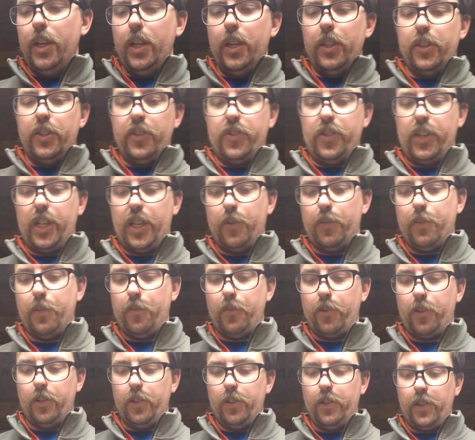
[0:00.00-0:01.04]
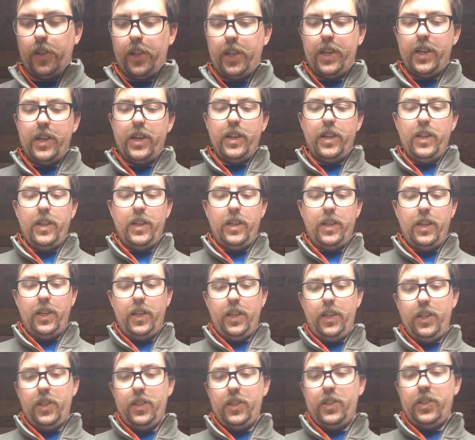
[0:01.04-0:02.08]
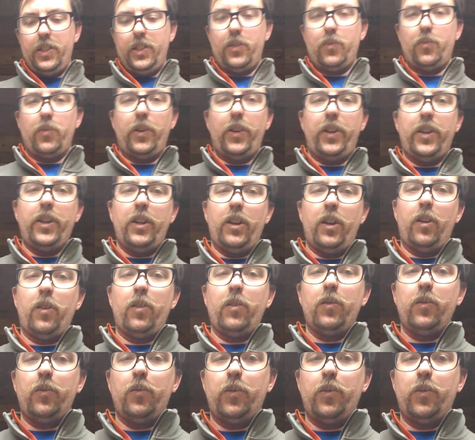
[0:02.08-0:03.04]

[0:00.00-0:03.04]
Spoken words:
The second one we're going to look at is this one here,